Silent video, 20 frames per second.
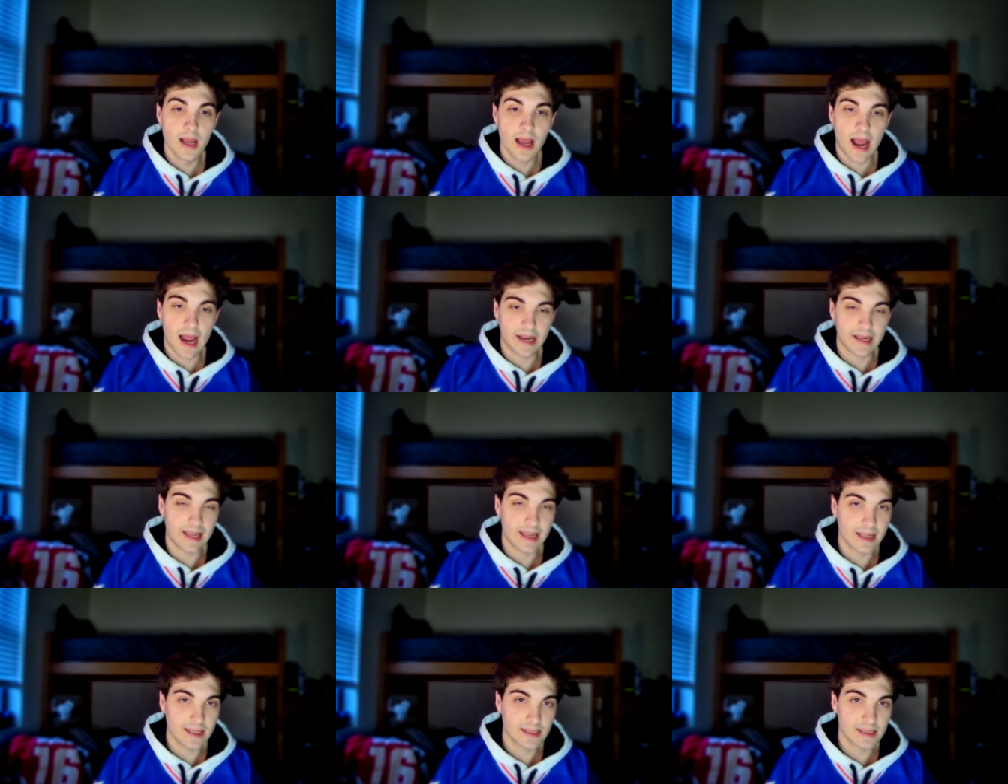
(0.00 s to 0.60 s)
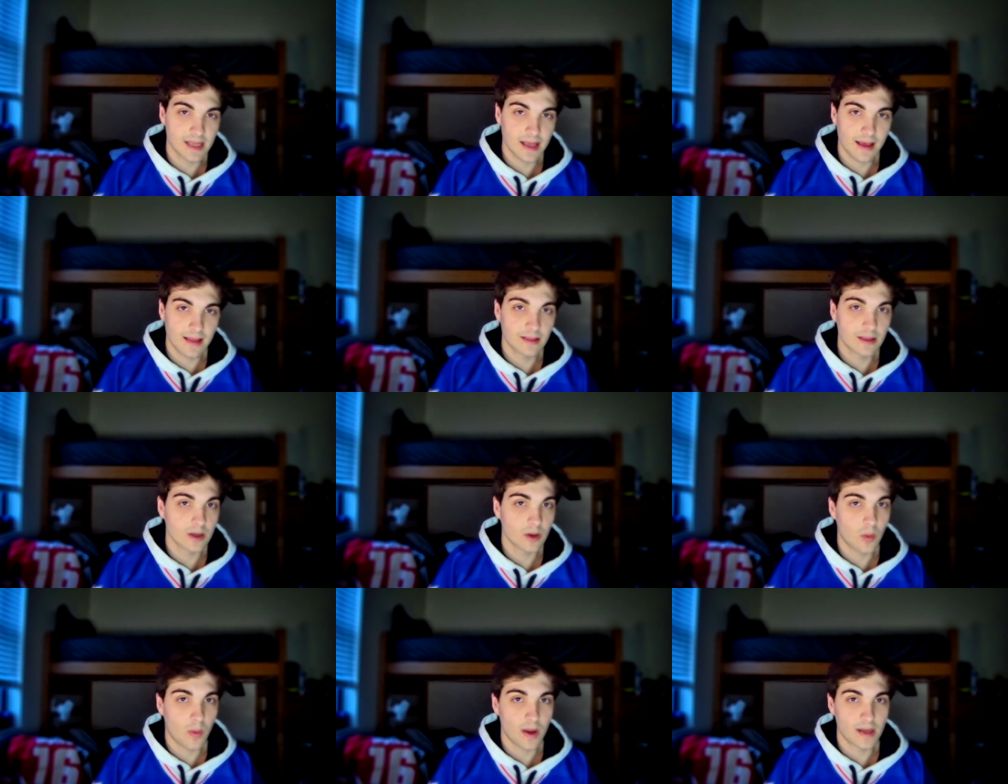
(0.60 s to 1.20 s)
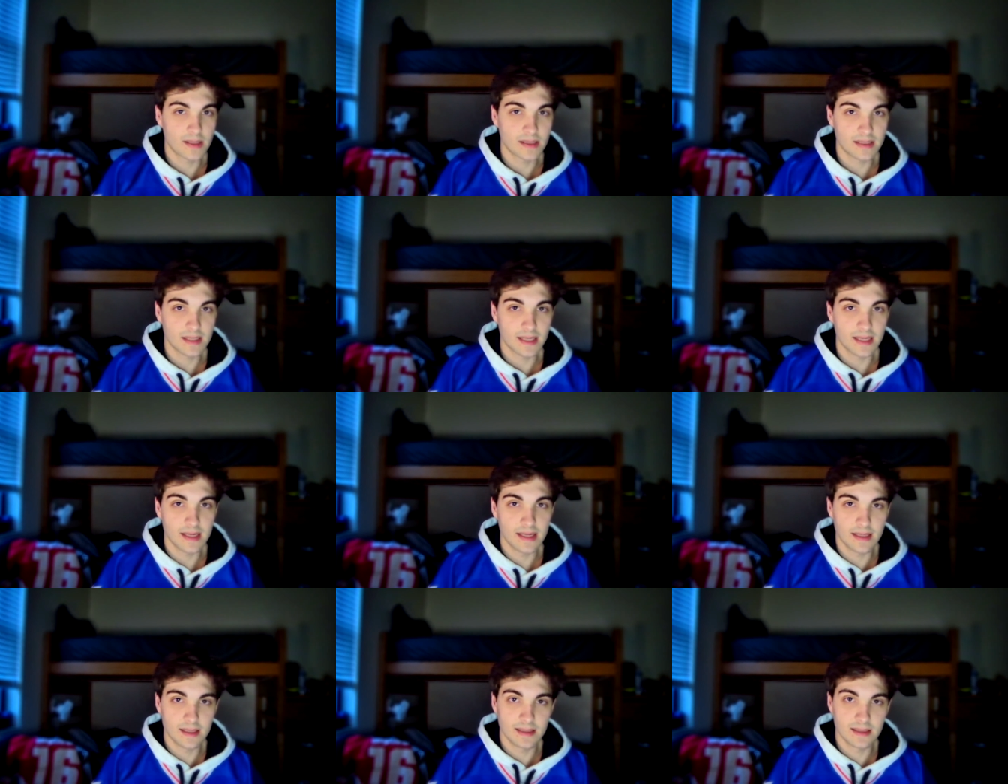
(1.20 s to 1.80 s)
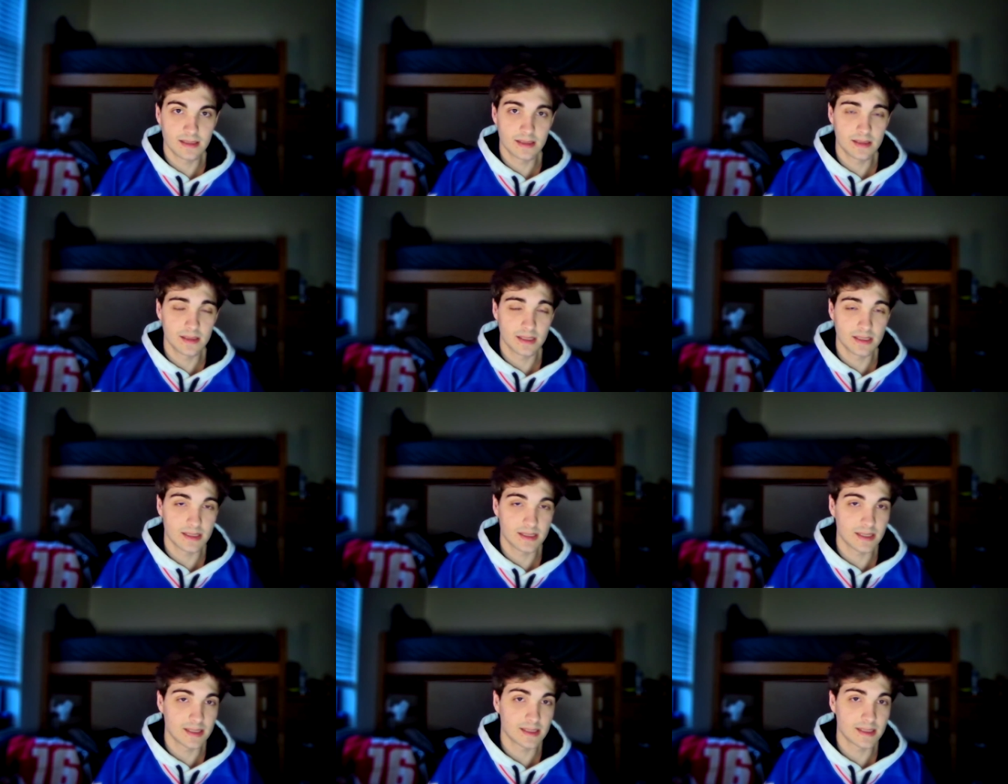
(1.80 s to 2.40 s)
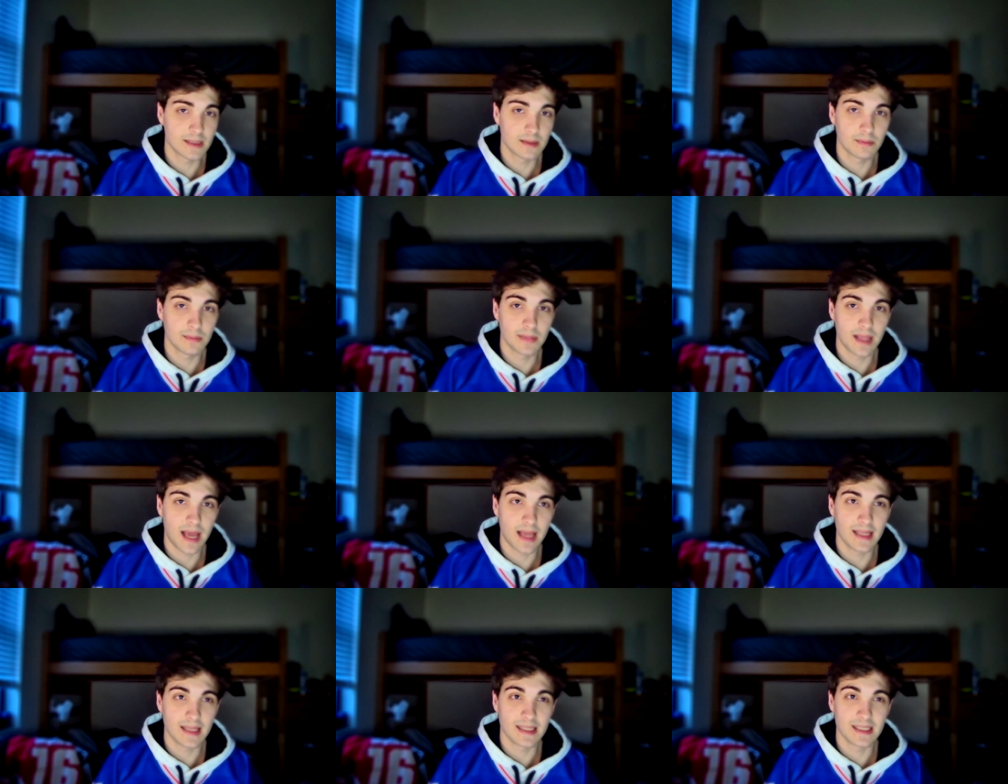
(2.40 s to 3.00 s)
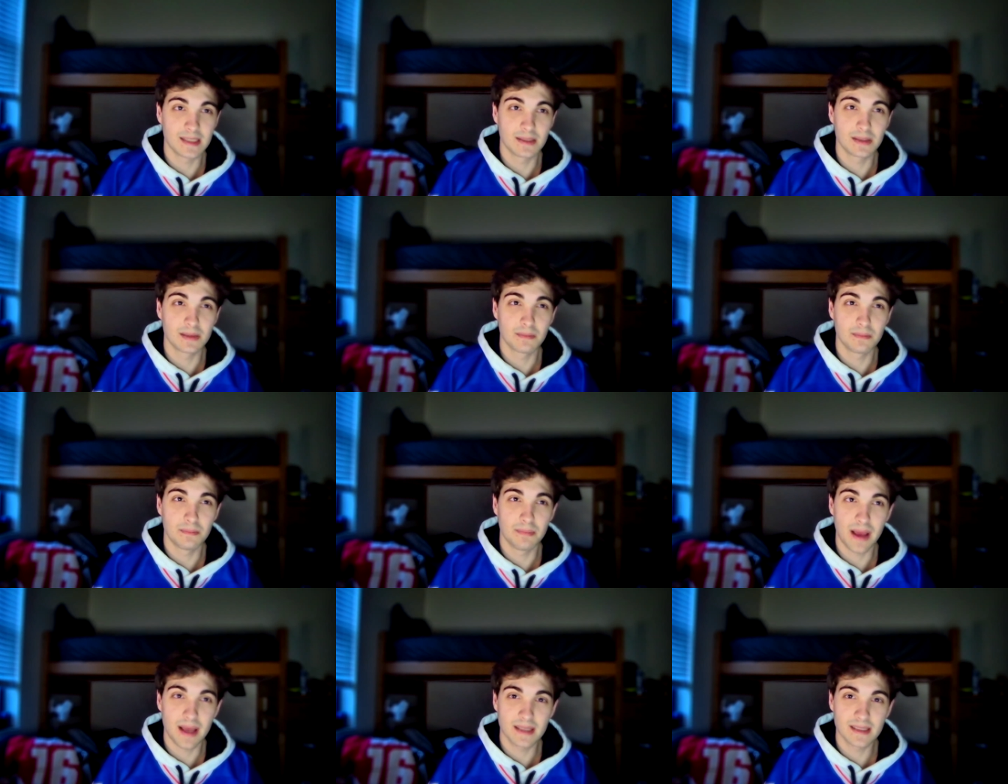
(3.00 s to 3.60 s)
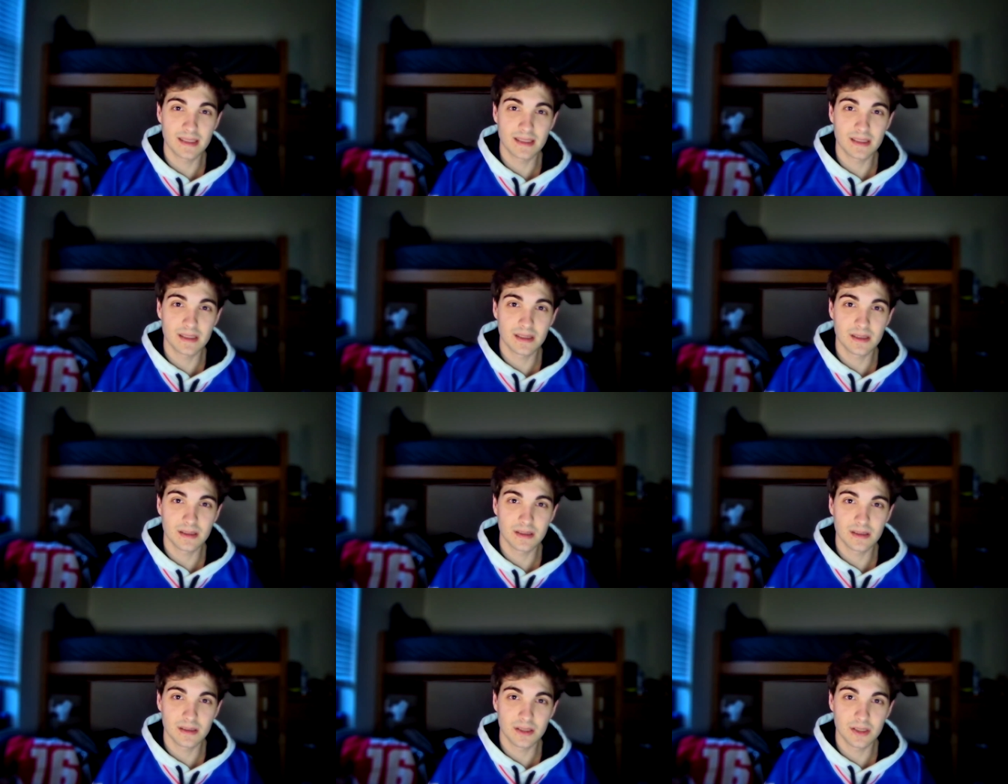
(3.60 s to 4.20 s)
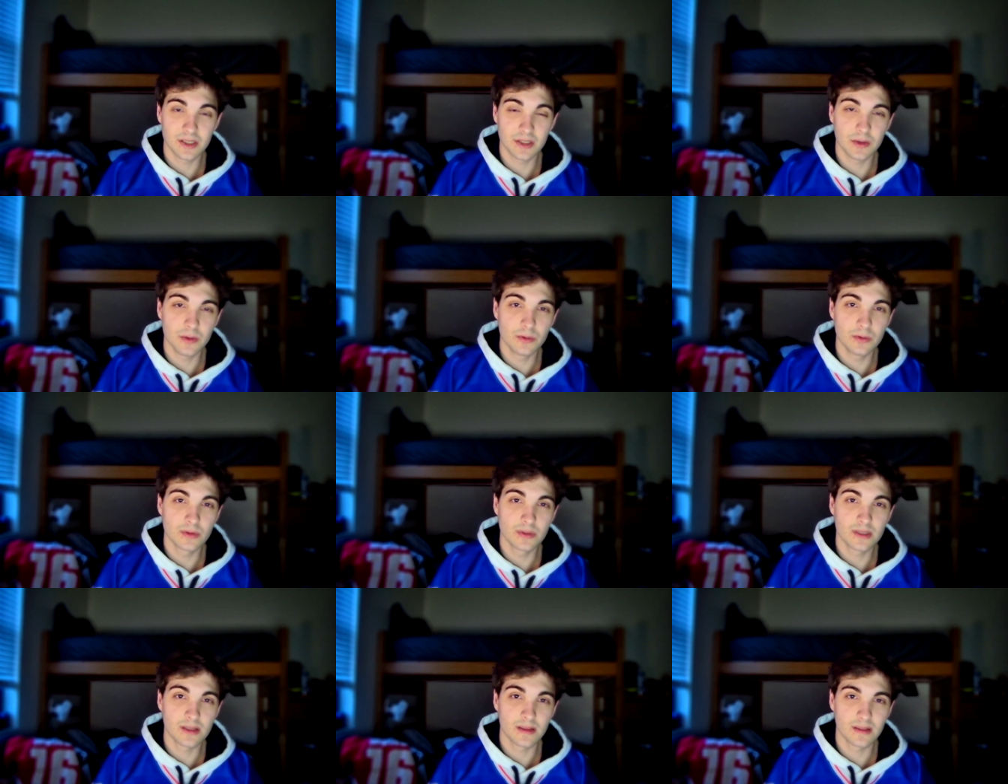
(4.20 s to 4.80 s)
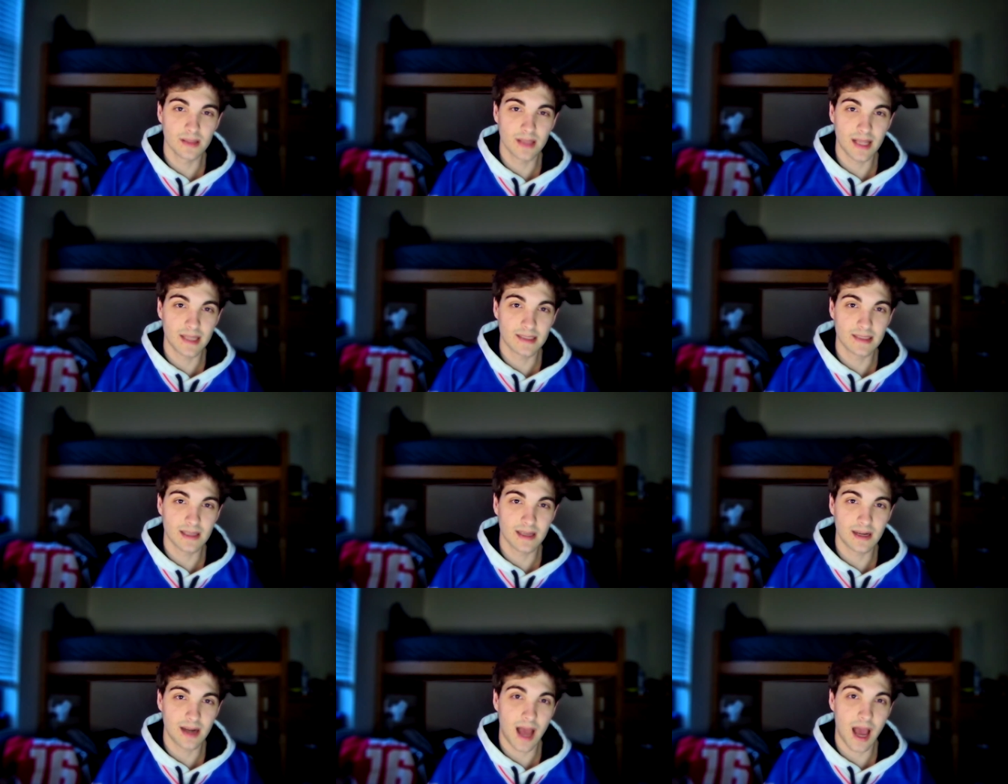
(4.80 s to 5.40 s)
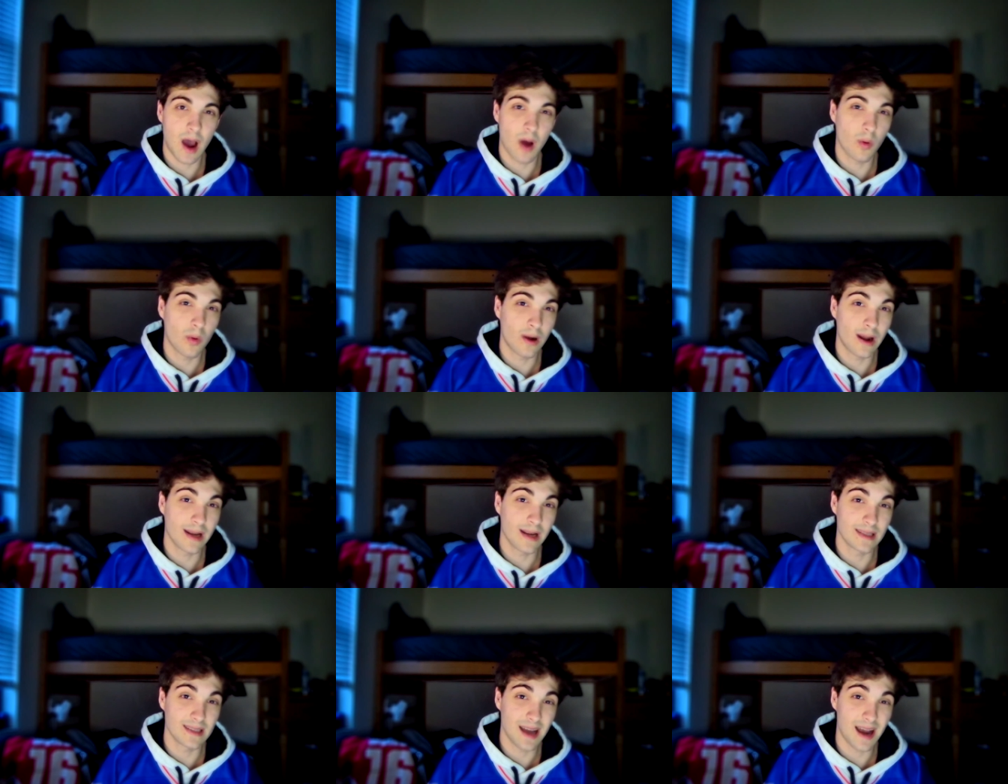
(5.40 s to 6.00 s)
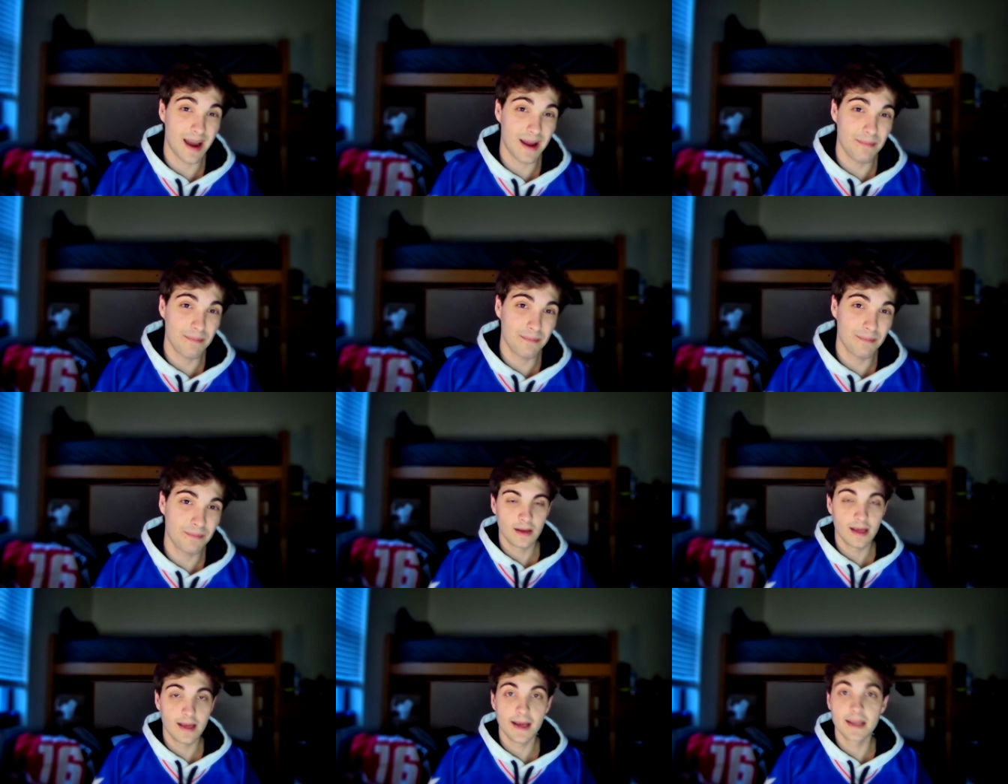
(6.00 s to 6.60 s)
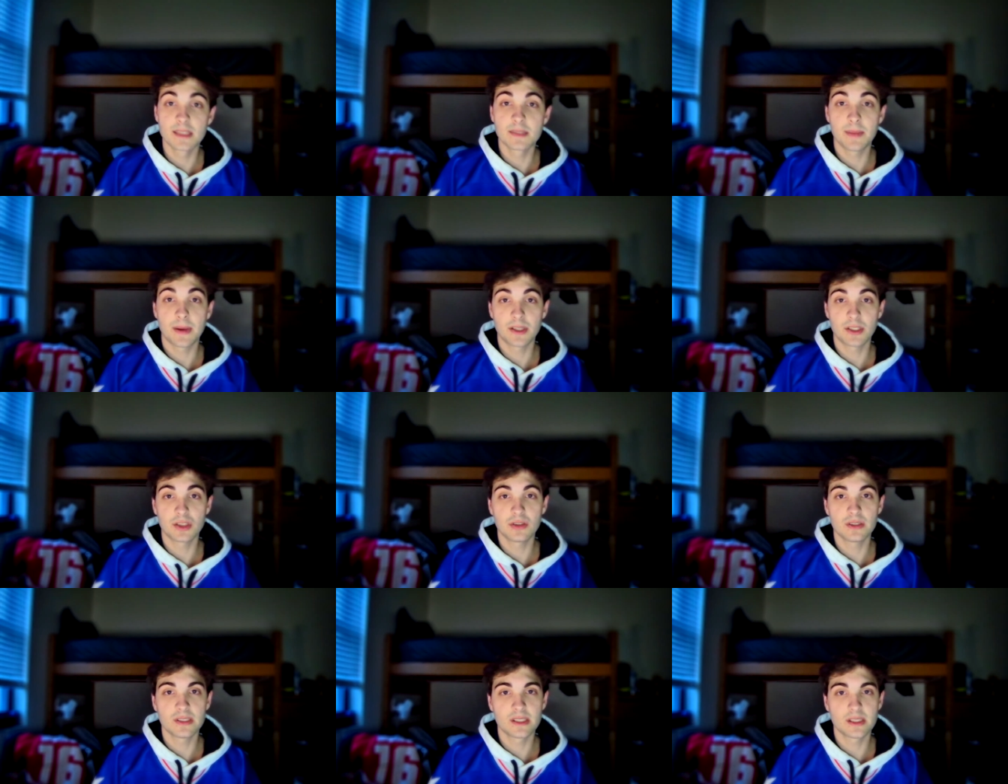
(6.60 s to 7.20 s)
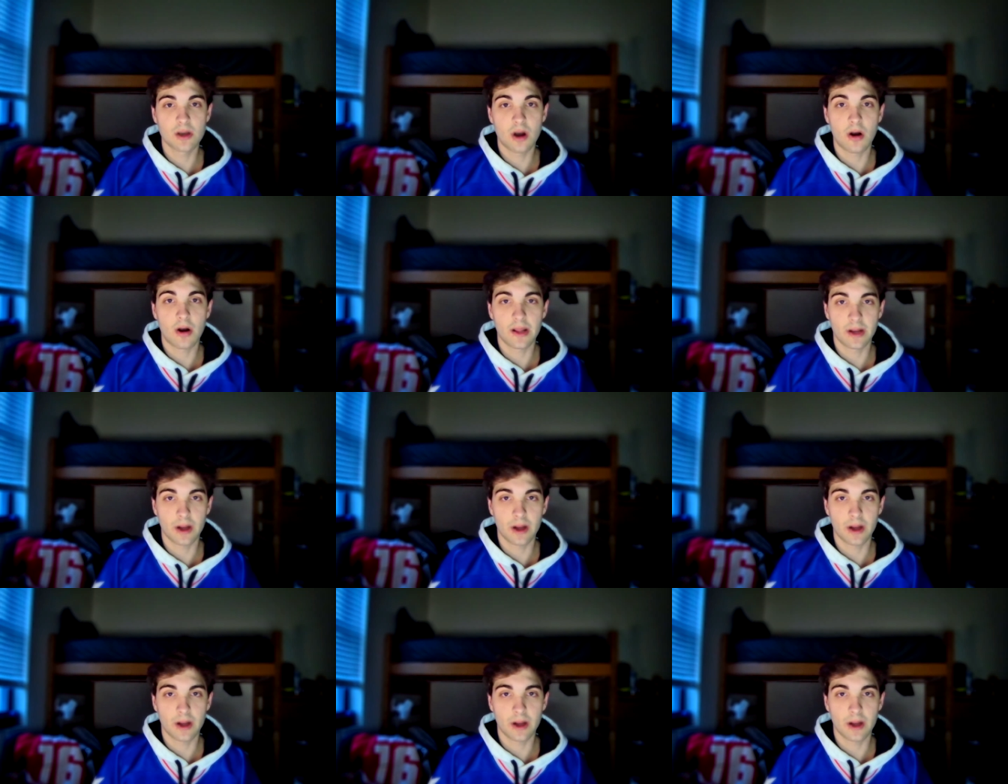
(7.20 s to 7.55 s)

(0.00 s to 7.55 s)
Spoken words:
I can say that the Quest is a system that is best used less than an hour at a time, especially starting